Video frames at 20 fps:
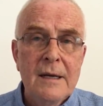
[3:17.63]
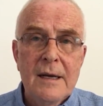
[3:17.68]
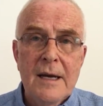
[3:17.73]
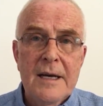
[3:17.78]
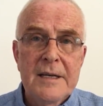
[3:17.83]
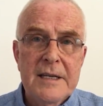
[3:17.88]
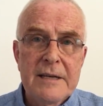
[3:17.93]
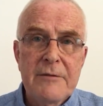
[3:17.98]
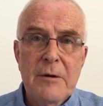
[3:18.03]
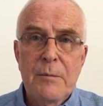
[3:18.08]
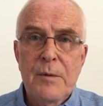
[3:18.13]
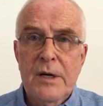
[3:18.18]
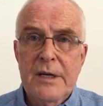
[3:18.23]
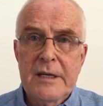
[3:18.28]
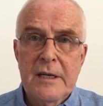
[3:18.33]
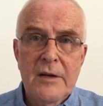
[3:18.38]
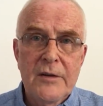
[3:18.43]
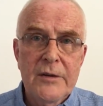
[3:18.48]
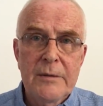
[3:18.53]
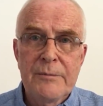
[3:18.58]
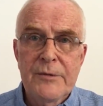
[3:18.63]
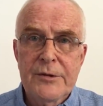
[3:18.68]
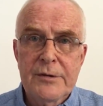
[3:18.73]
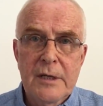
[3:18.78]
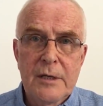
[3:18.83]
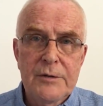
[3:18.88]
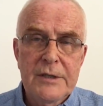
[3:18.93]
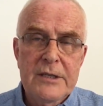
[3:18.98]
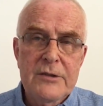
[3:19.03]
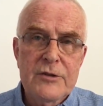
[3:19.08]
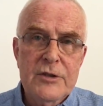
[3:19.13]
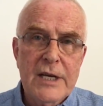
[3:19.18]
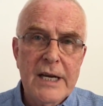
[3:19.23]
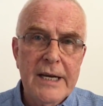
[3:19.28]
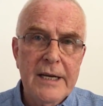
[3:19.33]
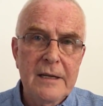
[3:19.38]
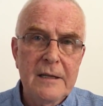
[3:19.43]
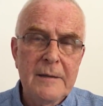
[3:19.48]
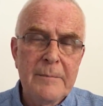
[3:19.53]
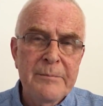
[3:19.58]
and everybody on them thrown in
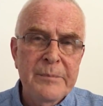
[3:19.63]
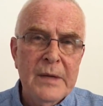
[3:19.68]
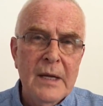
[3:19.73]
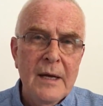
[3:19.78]
jail.